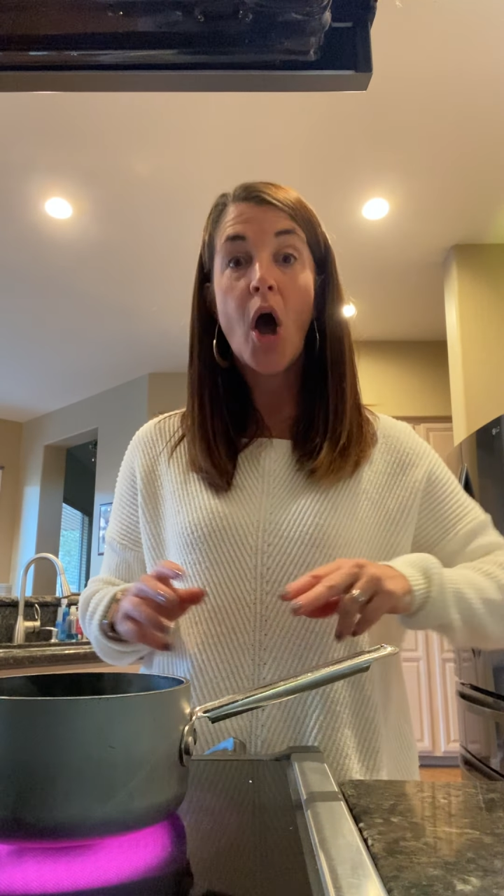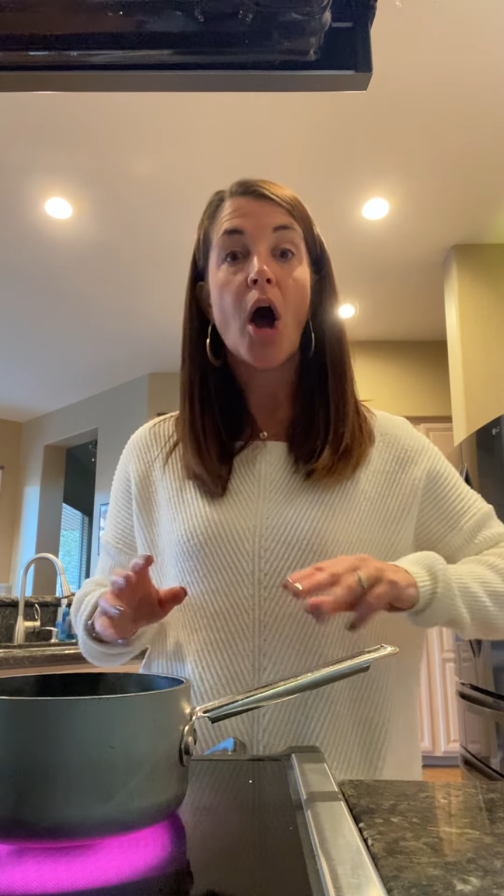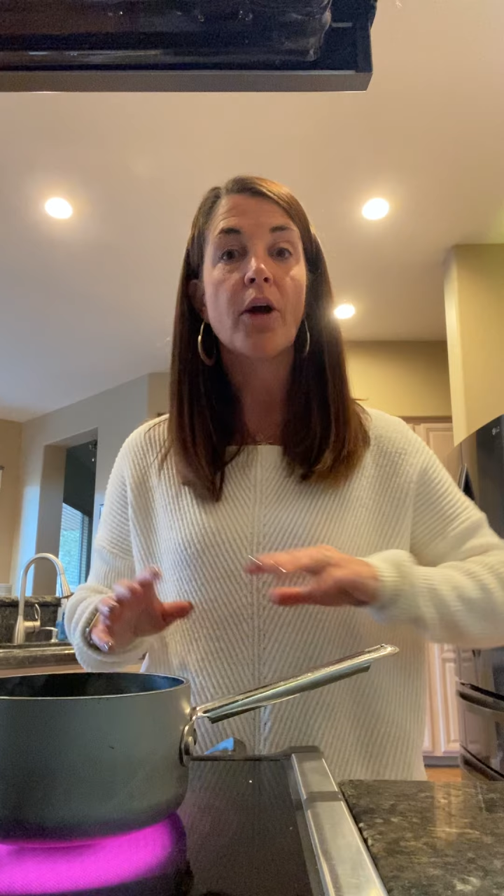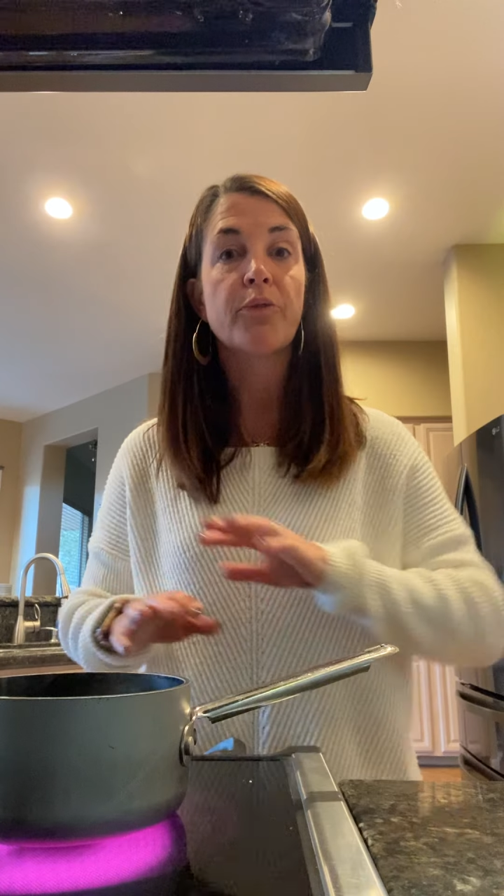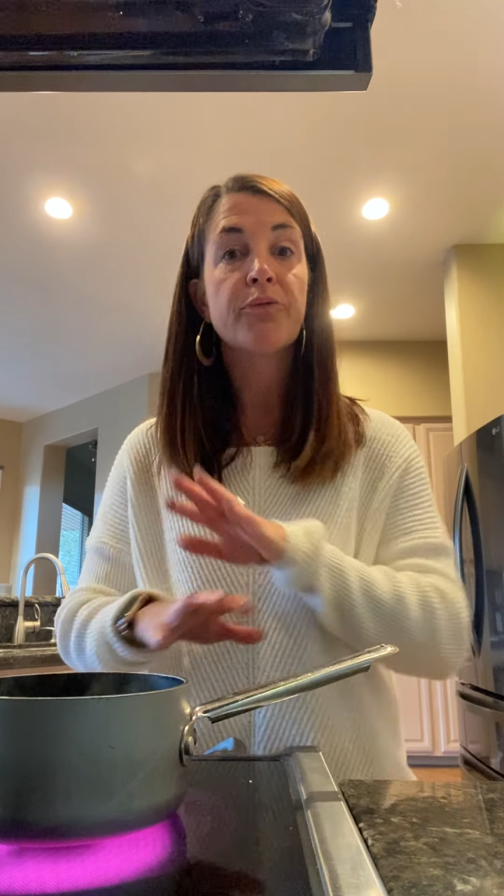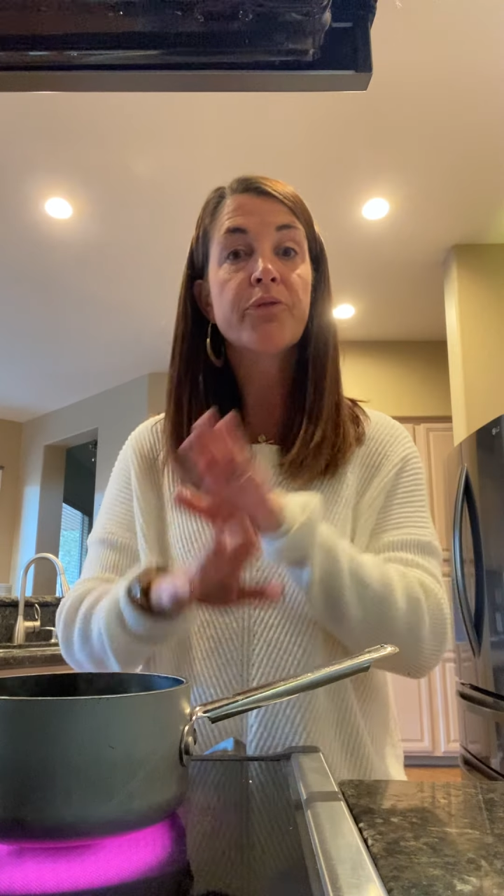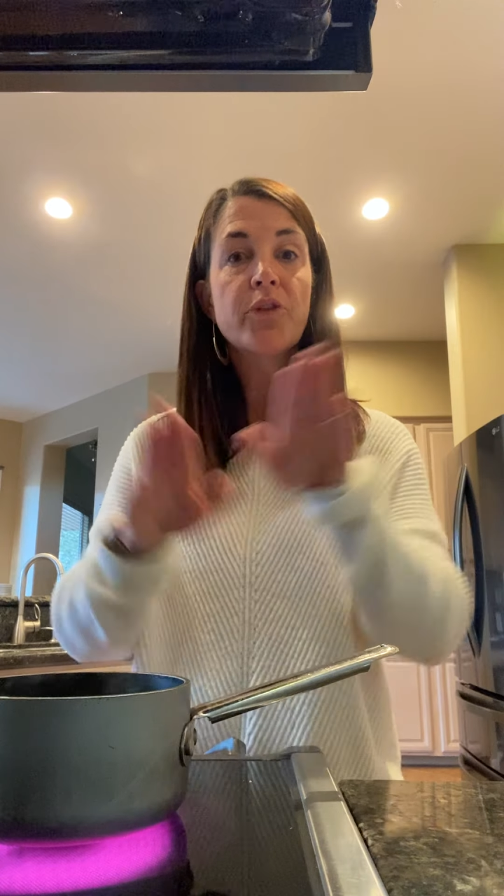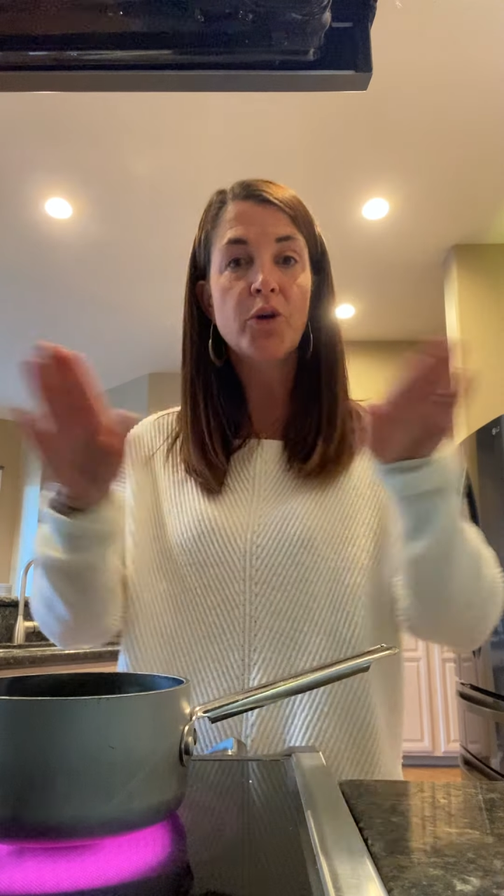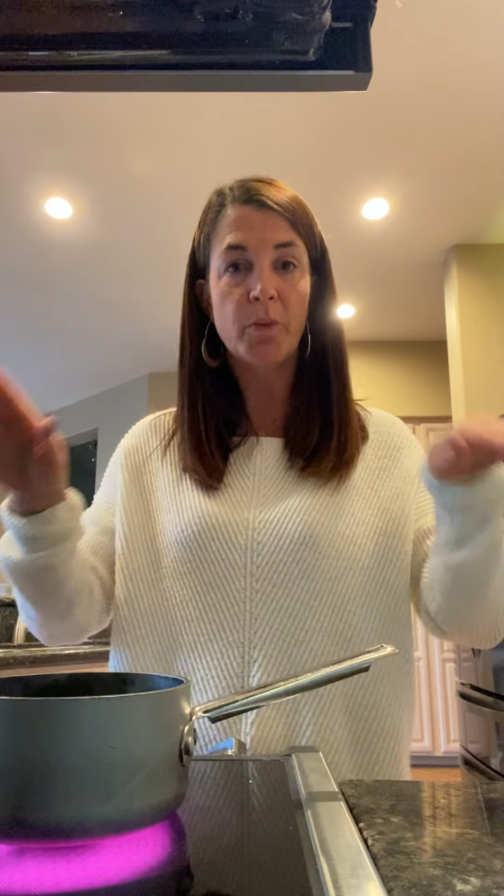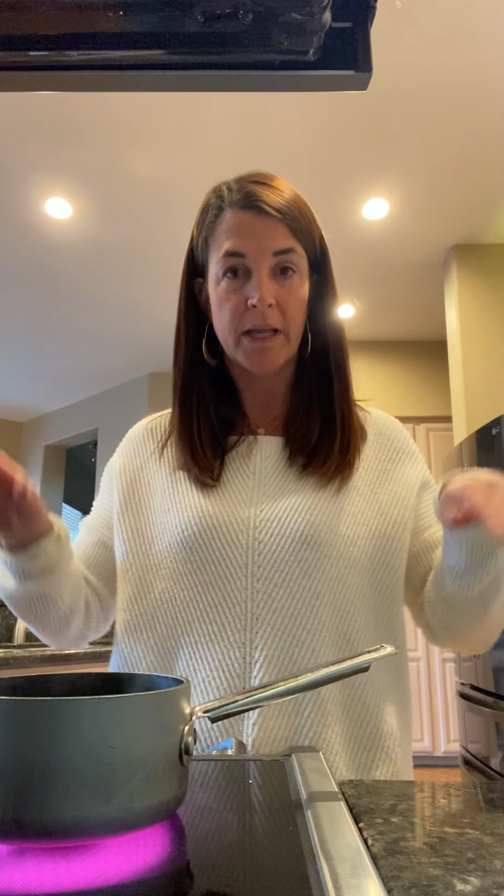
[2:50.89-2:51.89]
are
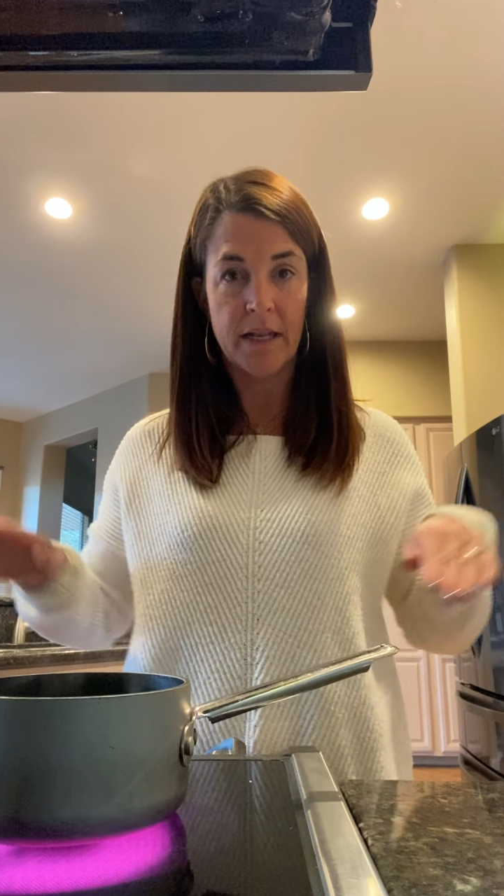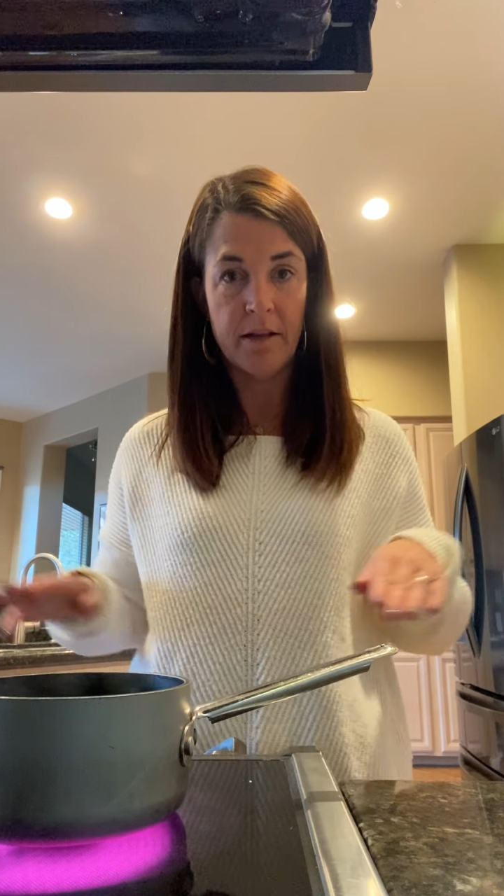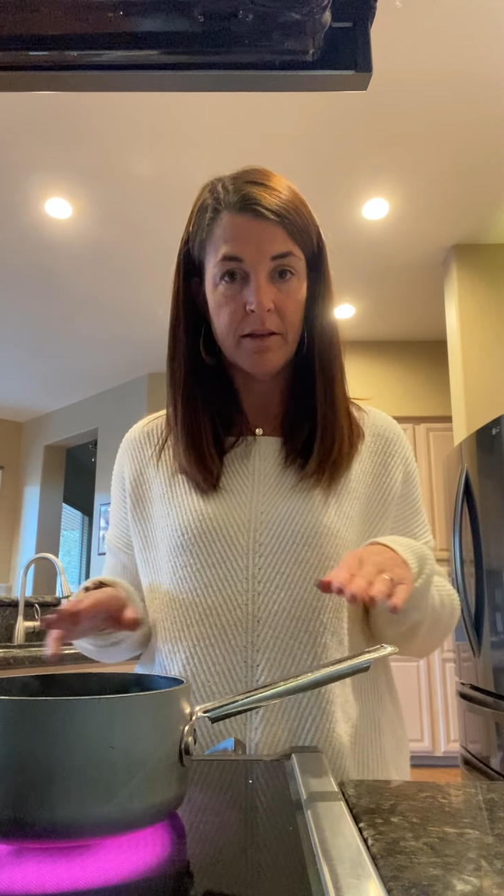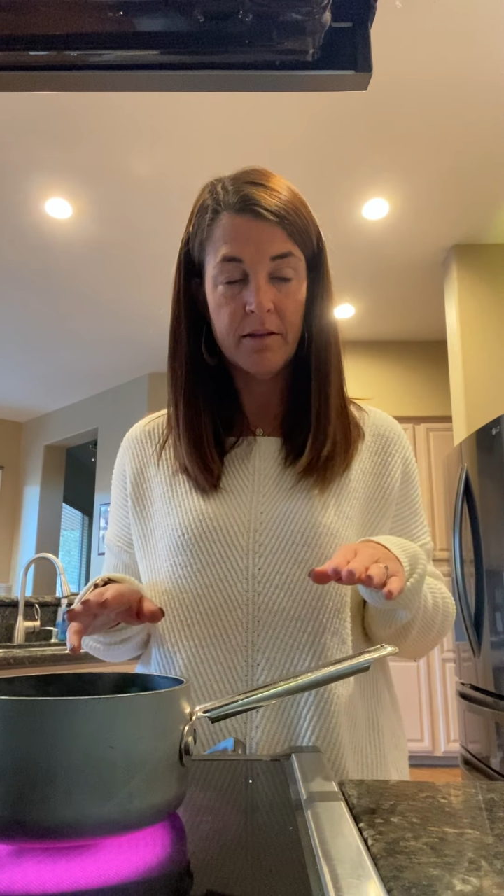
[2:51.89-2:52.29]
fluid,